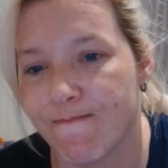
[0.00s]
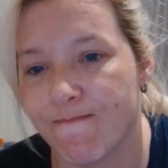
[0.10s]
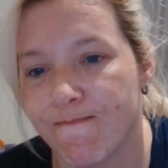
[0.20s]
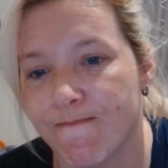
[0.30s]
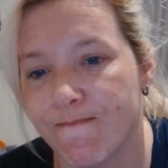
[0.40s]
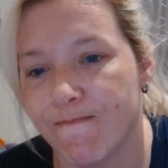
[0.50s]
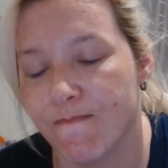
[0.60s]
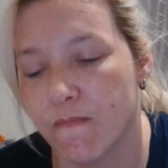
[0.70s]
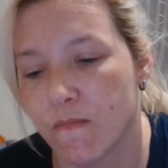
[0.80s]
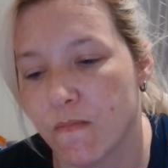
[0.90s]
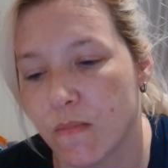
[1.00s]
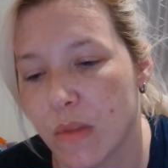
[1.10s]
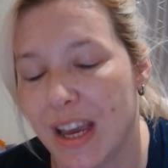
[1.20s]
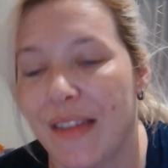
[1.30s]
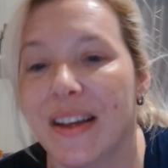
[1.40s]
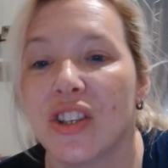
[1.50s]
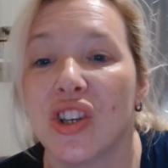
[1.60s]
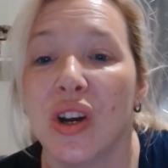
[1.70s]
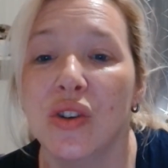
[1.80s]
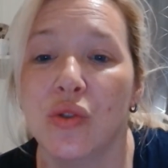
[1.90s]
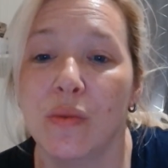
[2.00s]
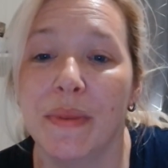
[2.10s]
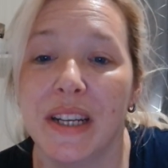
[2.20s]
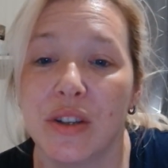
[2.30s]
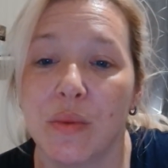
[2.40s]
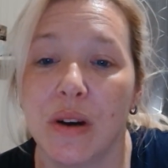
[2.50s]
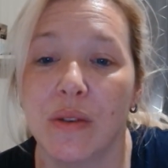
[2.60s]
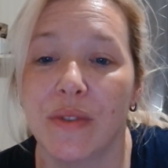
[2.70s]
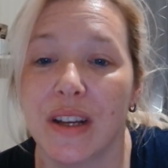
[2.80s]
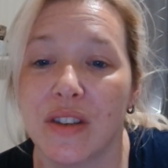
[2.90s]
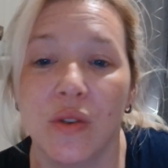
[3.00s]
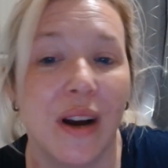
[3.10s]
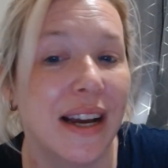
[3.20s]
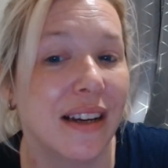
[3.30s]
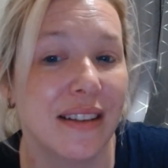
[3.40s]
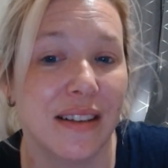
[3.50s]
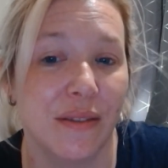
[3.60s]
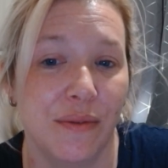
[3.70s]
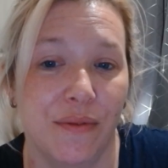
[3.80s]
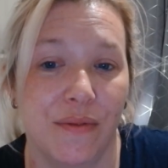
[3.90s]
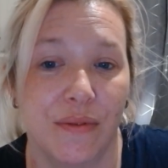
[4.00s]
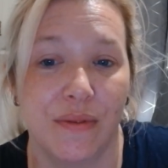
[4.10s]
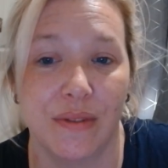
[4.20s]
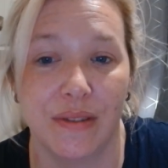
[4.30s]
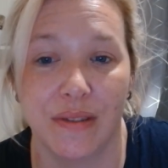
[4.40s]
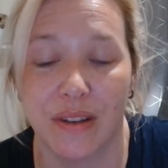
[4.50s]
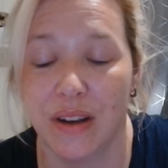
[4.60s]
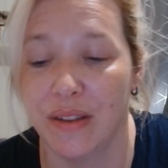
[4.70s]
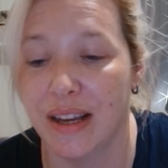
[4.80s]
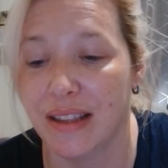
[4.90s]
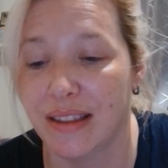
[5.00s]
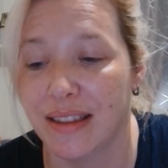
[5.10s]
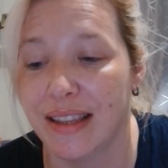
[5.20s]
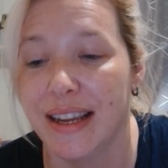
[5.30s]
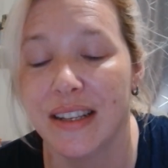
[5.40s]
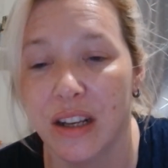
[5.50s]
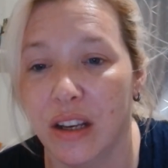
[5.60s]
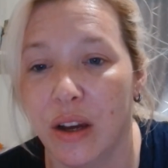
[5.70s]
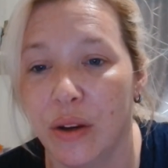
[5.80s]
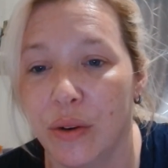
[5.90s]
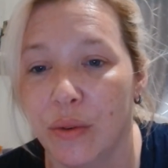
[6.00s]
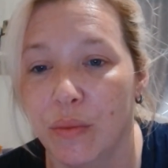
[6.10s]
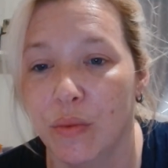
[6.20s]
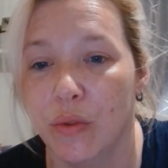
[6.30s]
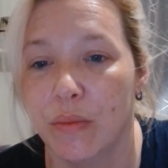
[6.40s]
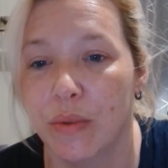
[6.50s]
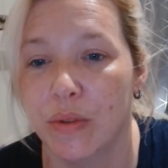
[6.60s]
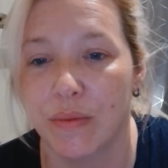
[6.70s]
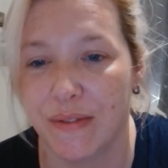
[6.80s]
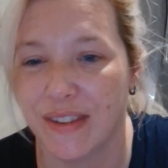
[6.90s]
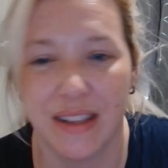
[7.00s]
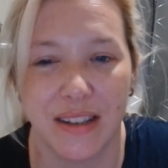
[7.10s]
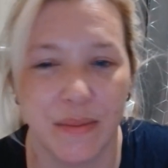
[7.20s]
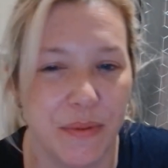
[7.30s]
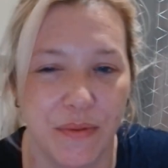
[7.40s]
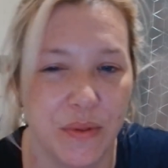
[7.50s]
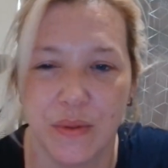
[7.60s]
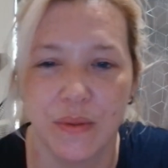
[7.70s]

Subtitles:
and that's total B12, that's not active, so that is a low normal. I've said this before.